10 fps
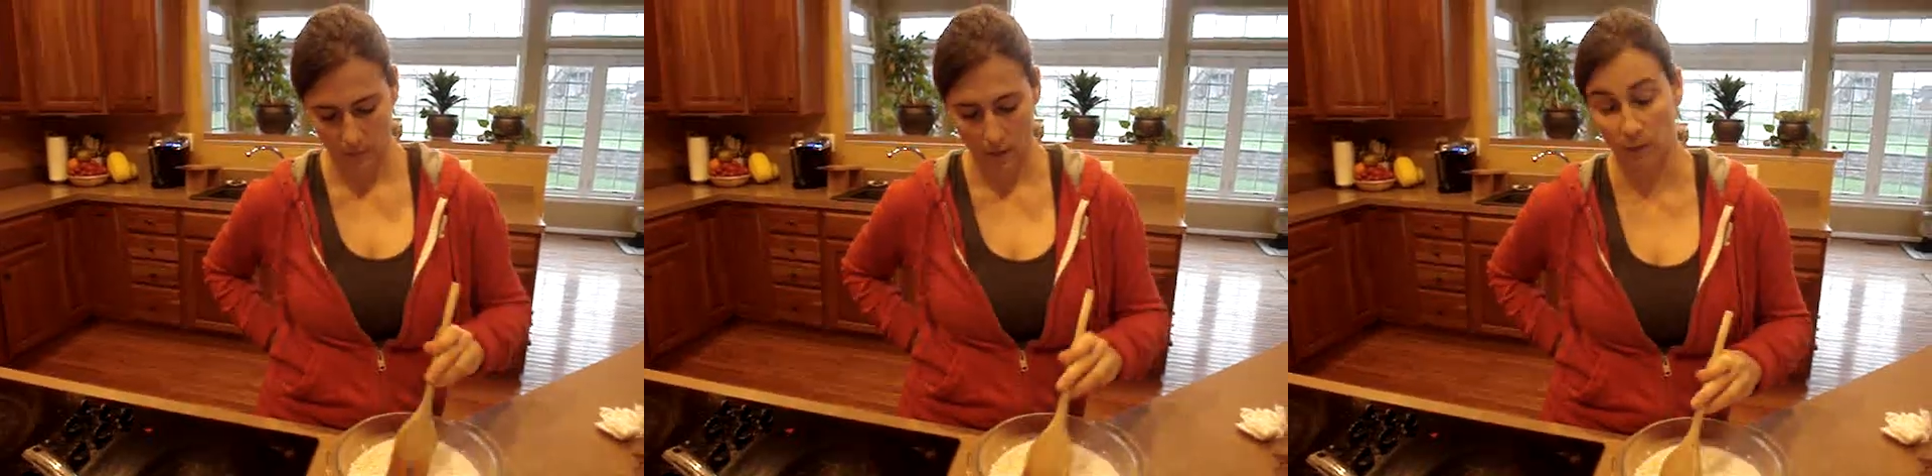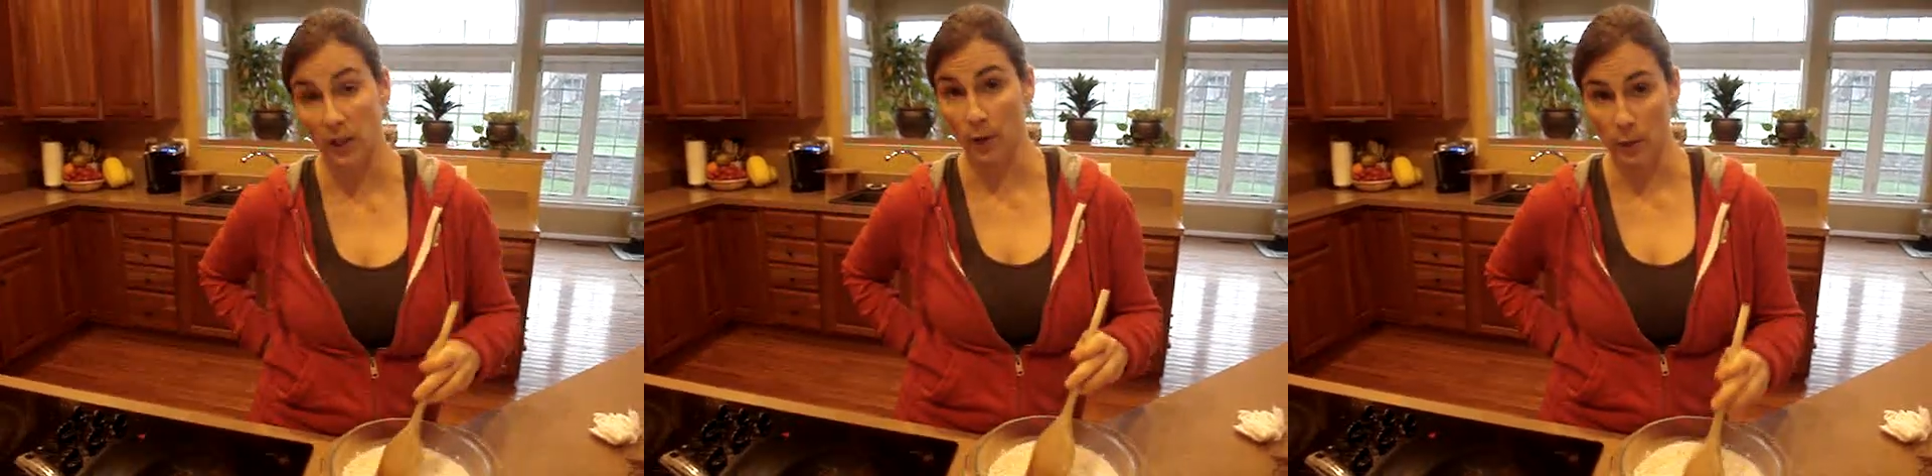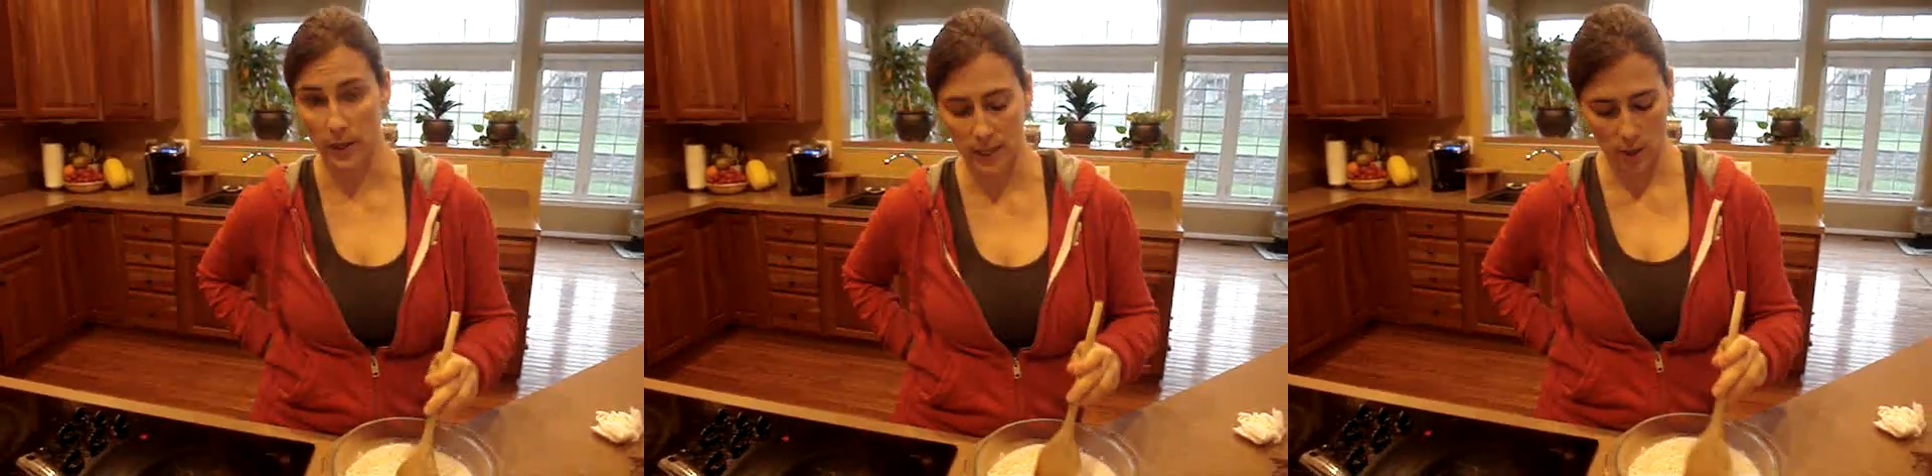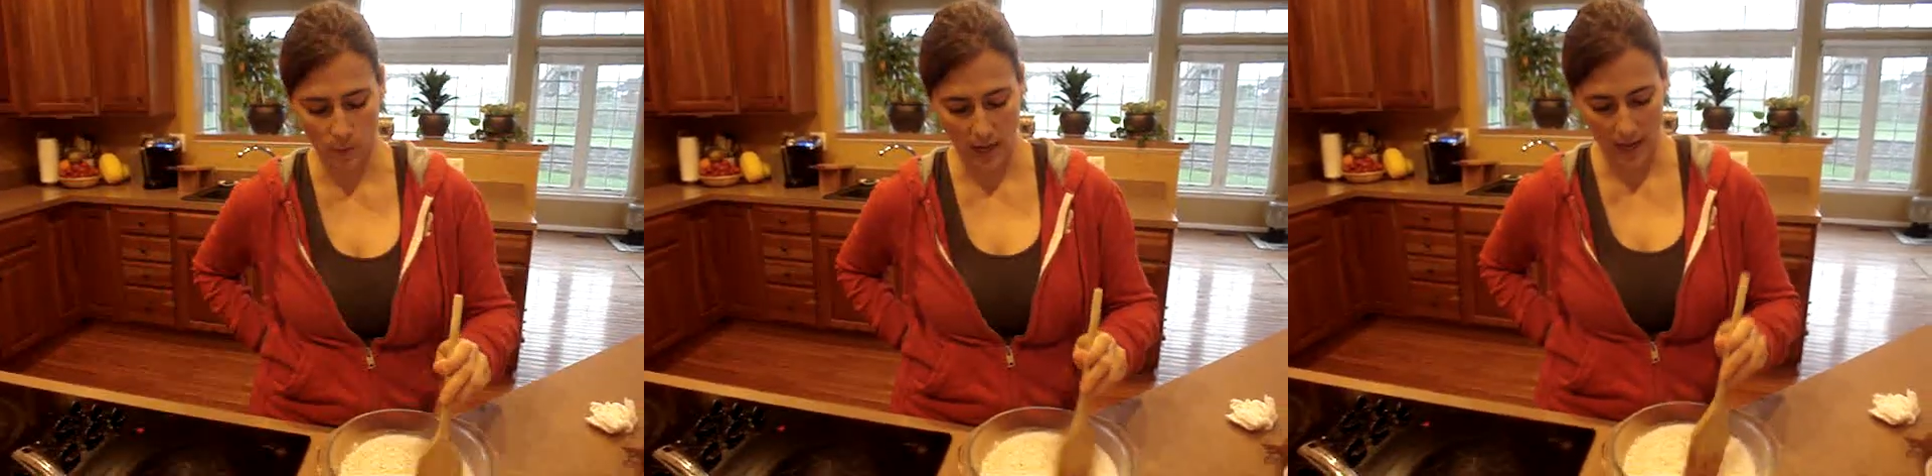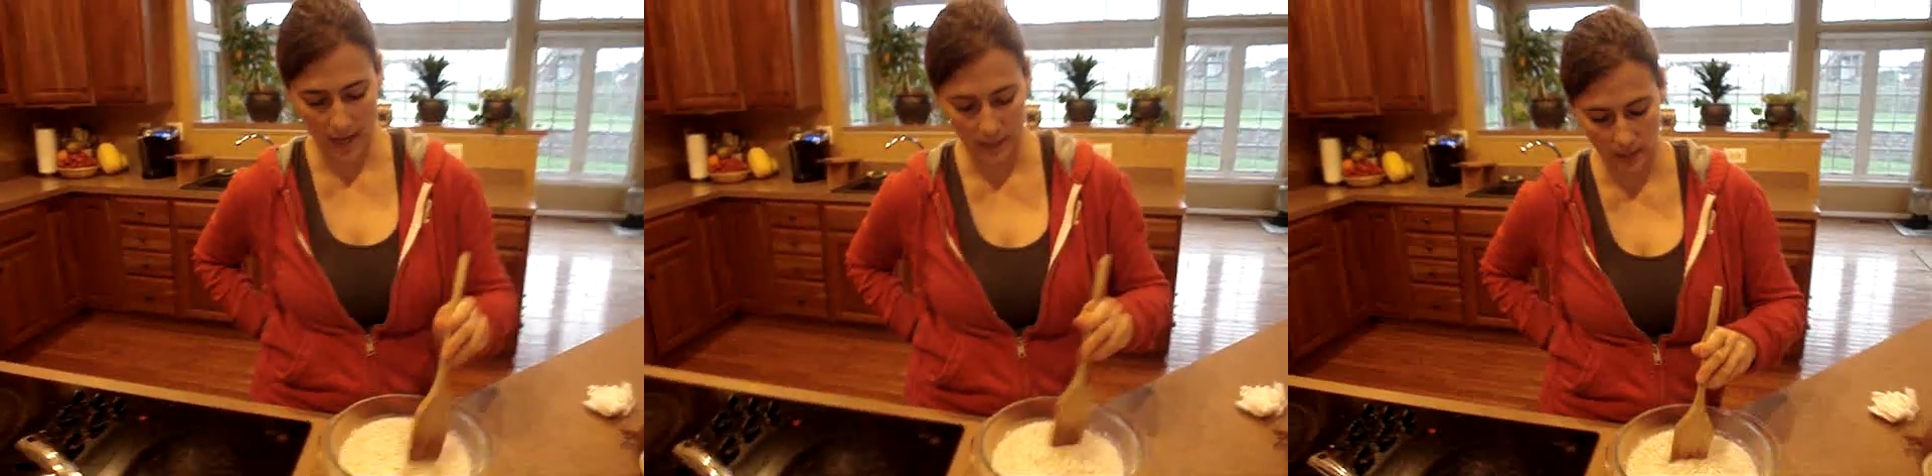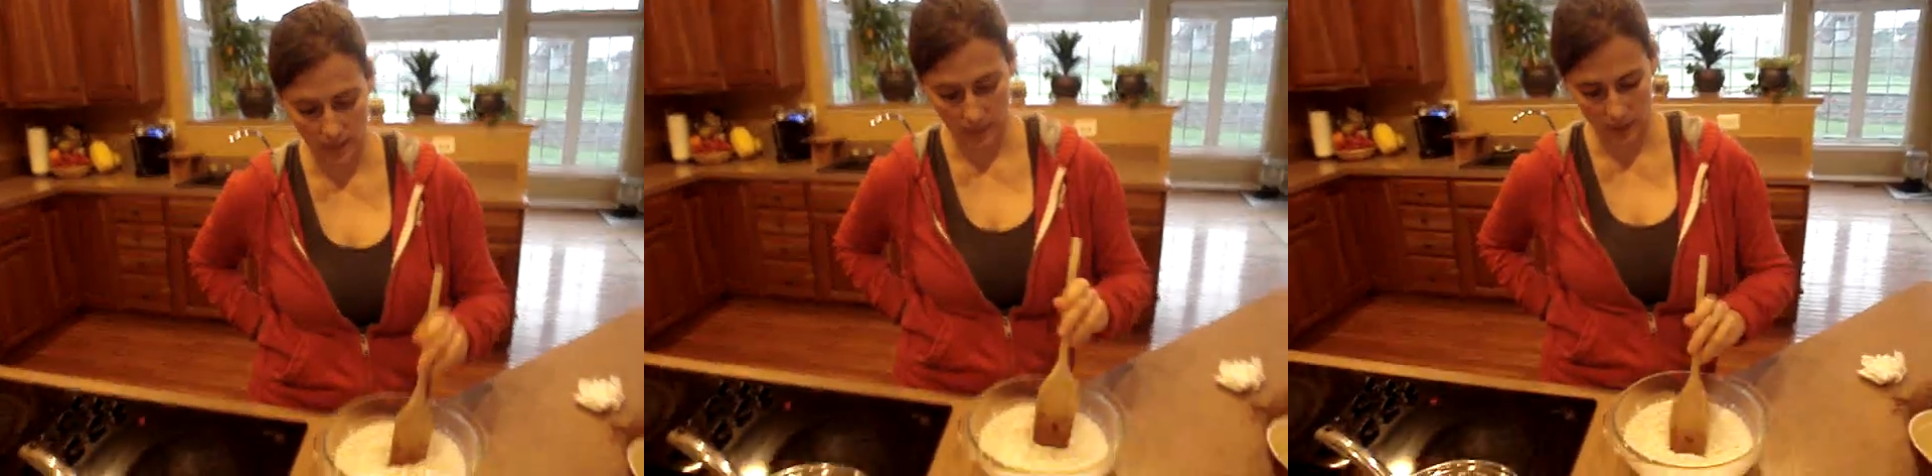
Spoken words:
of liquid that you want to add to this.